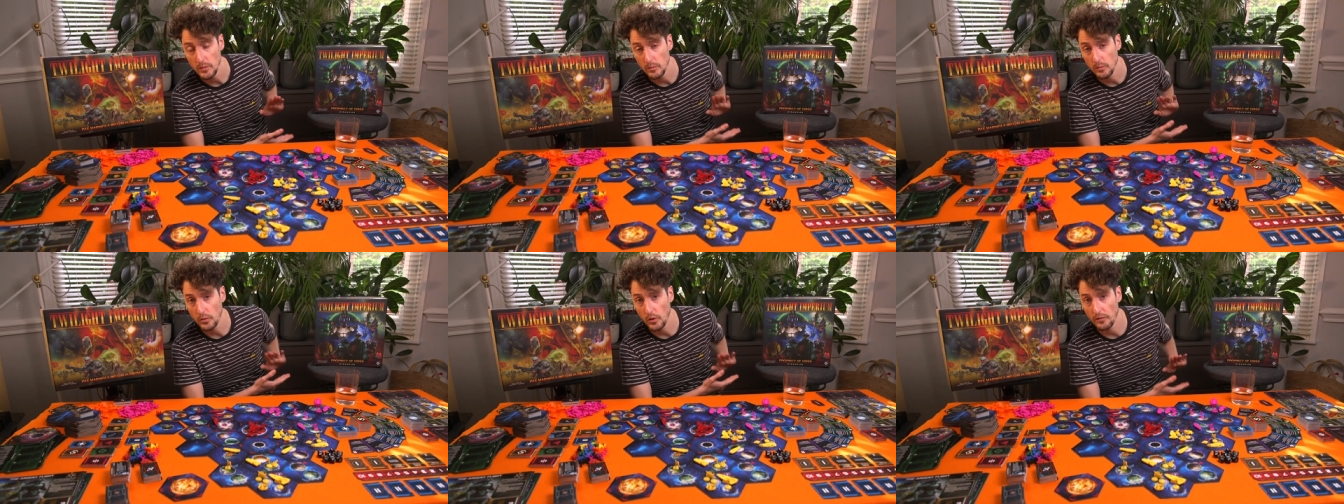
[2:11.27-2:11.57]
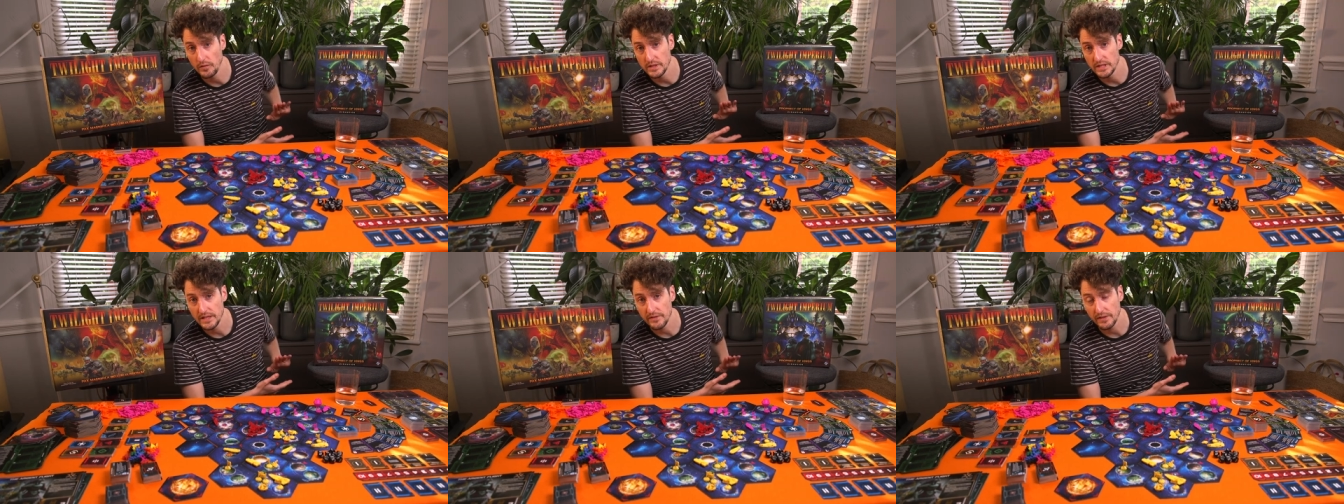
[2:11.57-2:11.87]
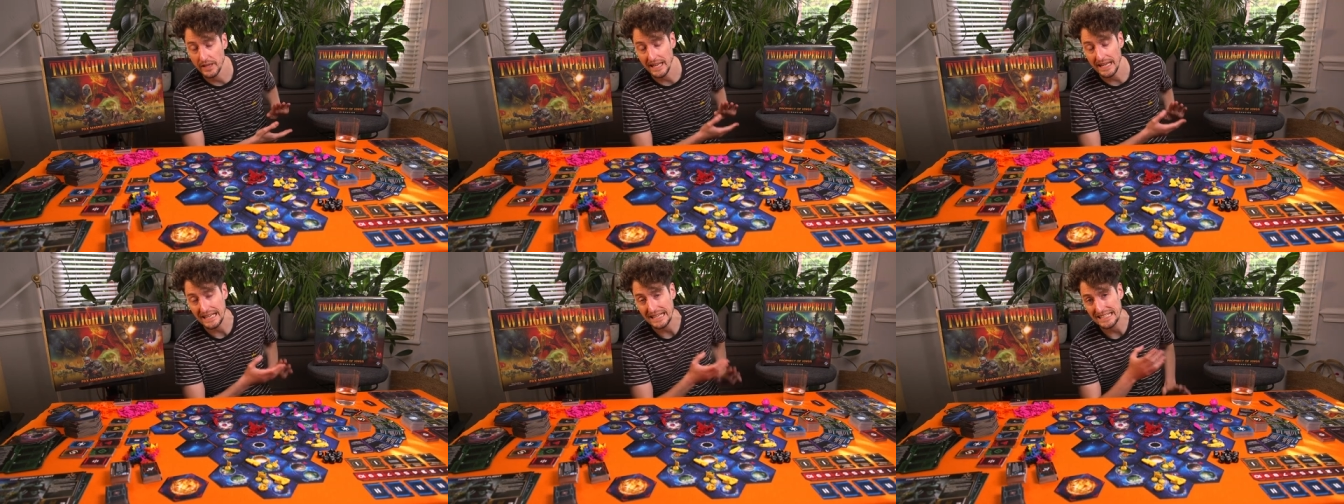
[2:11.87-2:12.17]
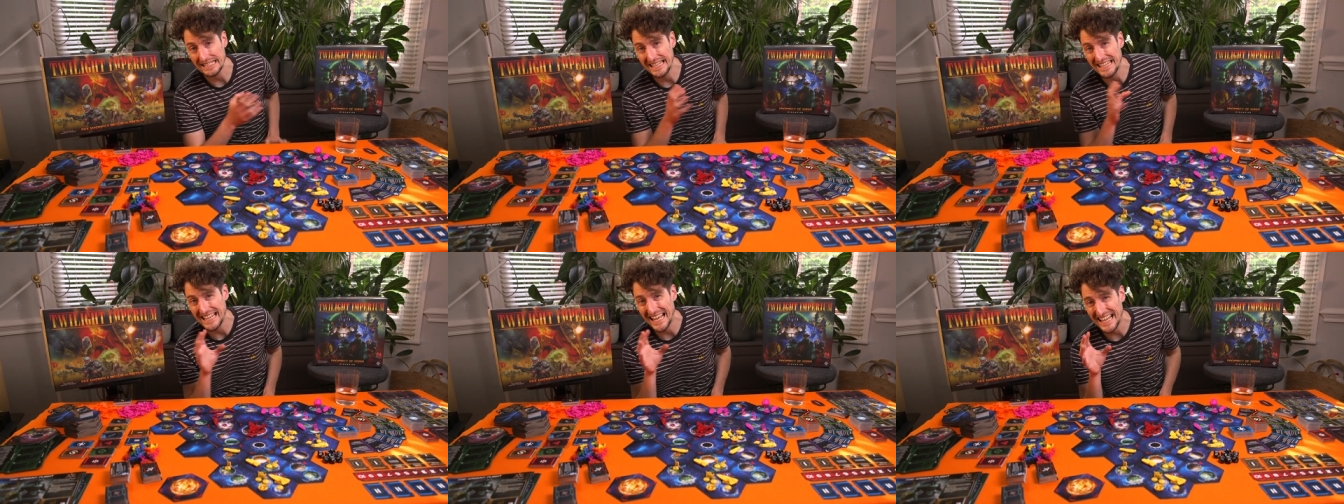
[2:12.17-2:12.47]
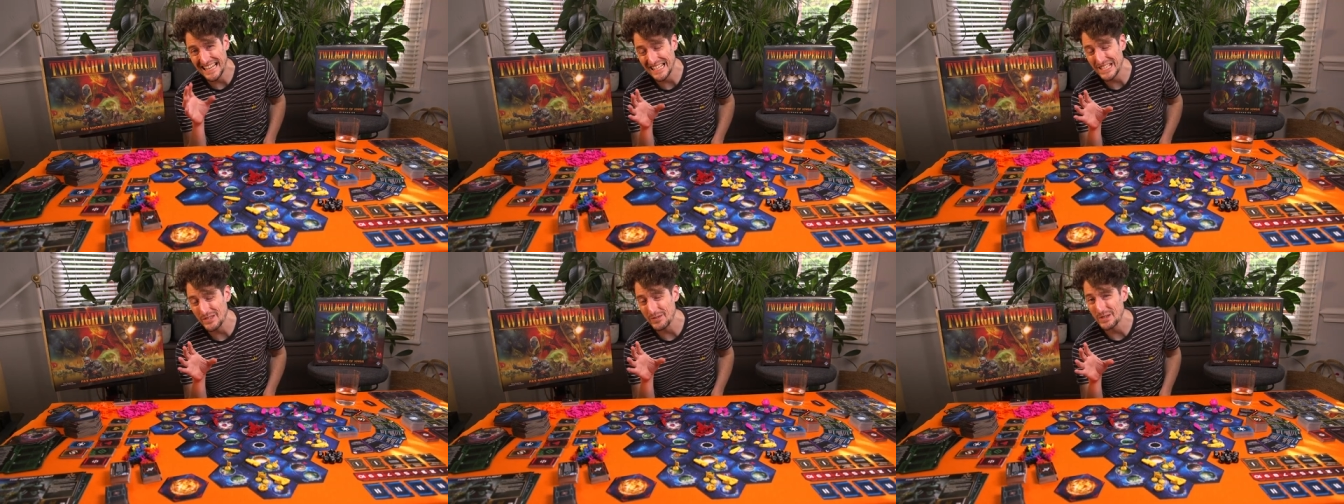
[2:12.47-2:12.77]
Prophecy of Kings, then the
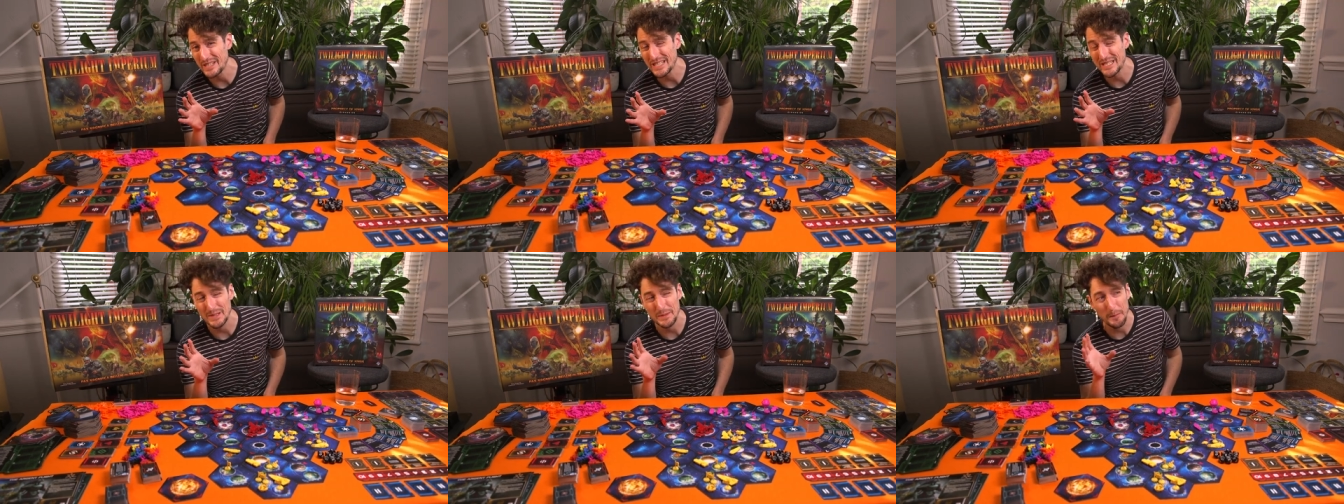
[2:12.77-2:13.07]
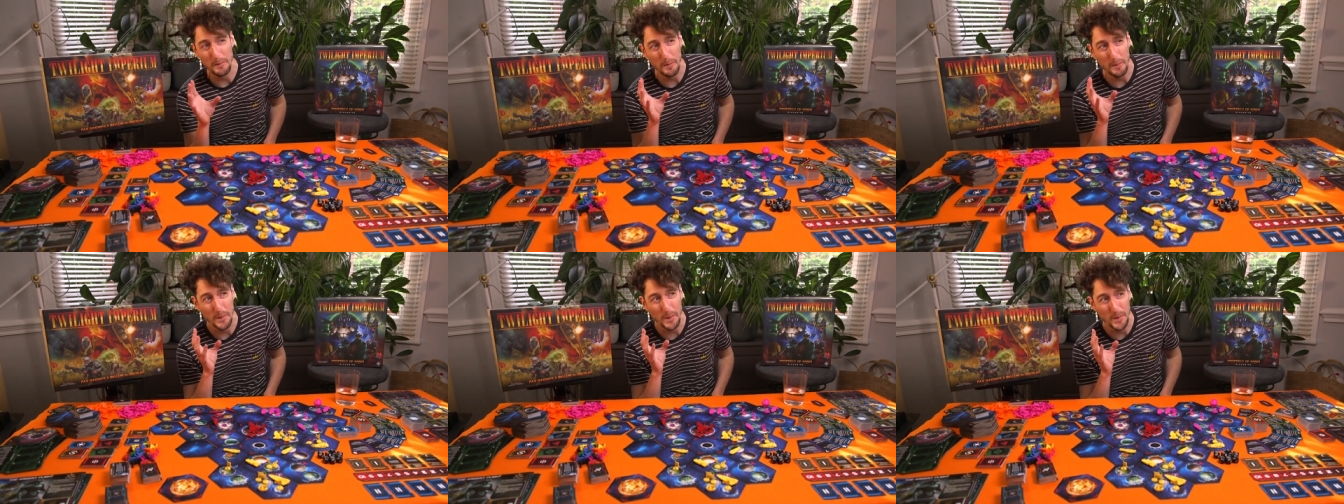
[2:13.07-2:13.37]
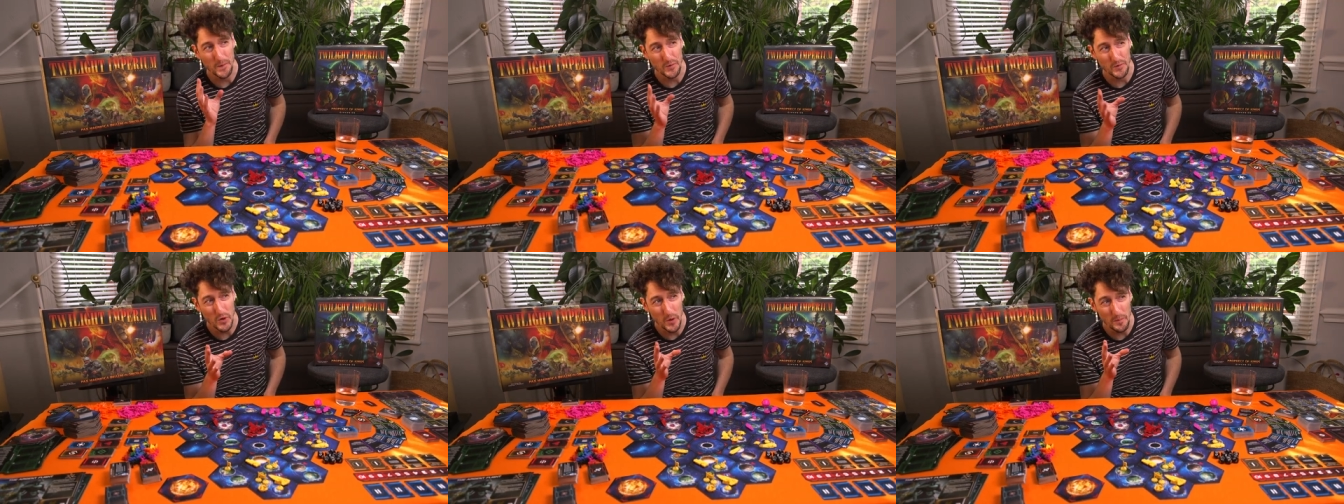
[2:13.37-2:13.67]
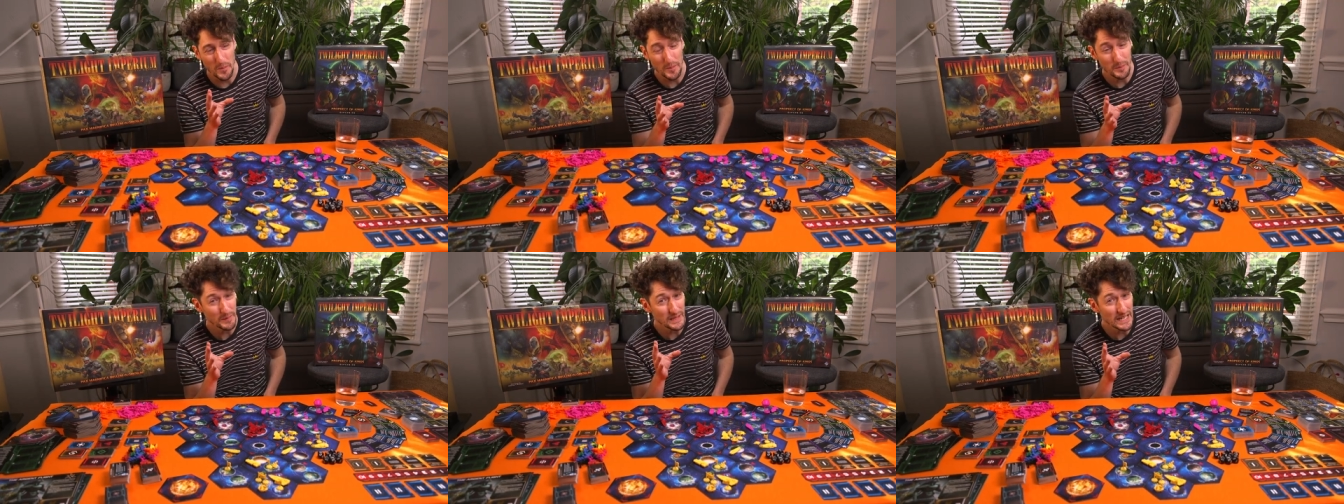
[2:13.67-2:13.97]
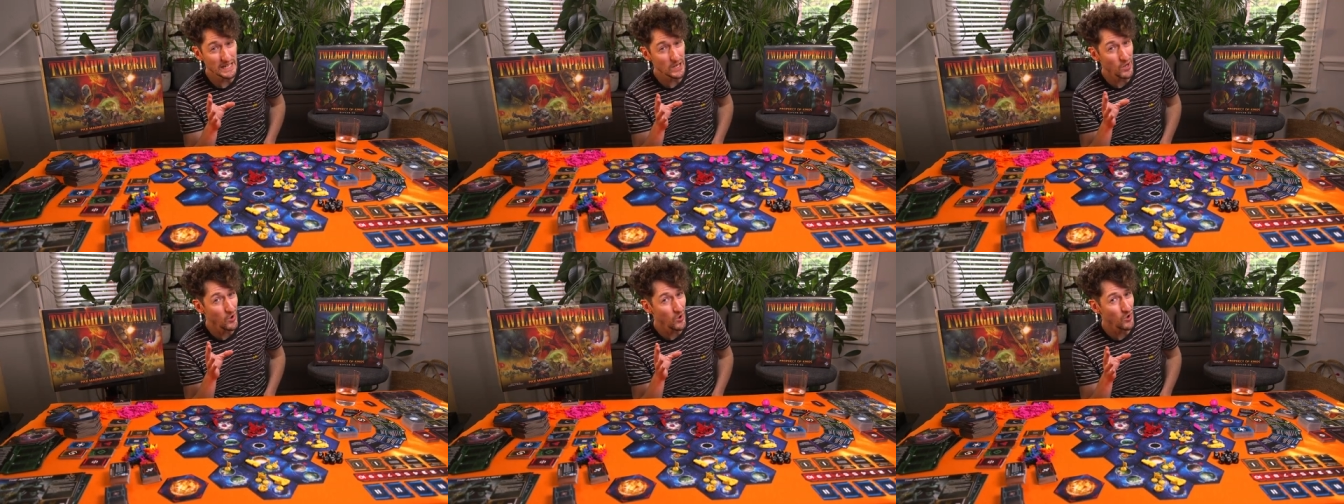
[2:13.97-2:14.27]
answer is
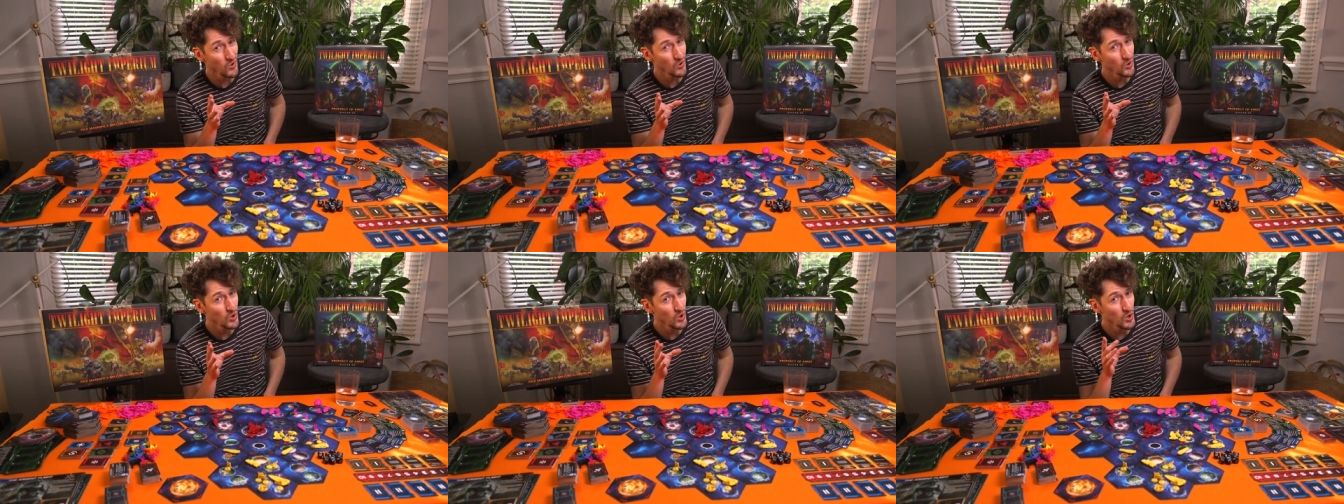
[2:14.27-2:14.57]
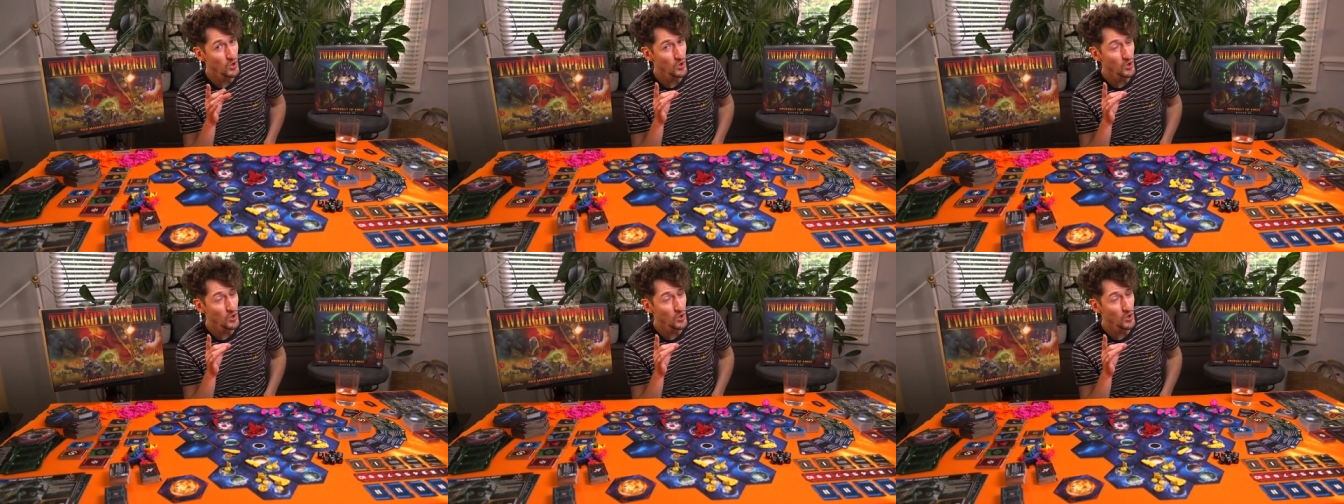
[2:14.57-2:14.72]
probably not.